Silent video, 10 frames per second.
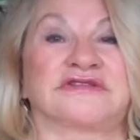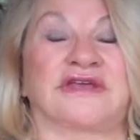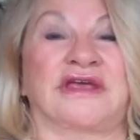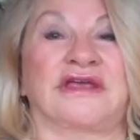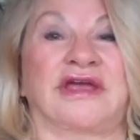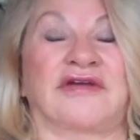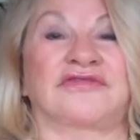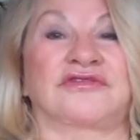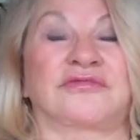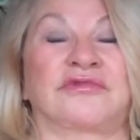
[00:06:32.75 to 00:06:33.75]
they have
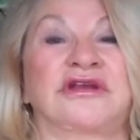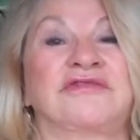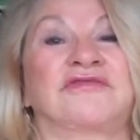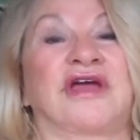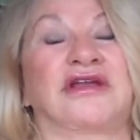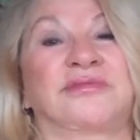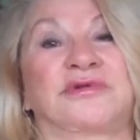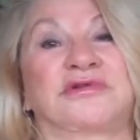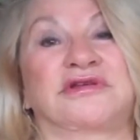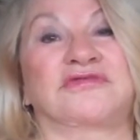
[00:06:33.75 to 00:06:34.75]
some really
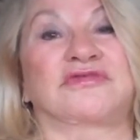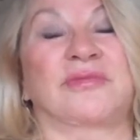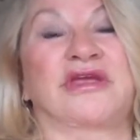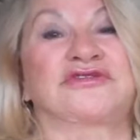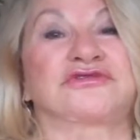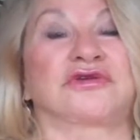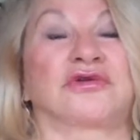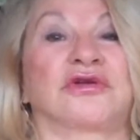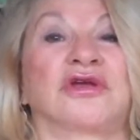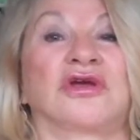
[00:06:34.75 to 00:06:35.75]
valuable information
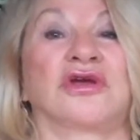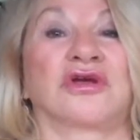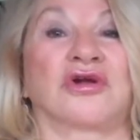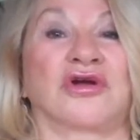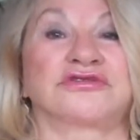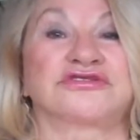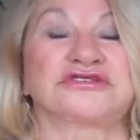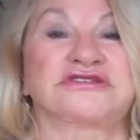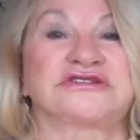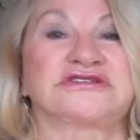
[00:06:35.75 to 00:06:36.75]
on
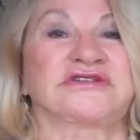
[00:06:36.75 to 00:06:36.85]
consciousness.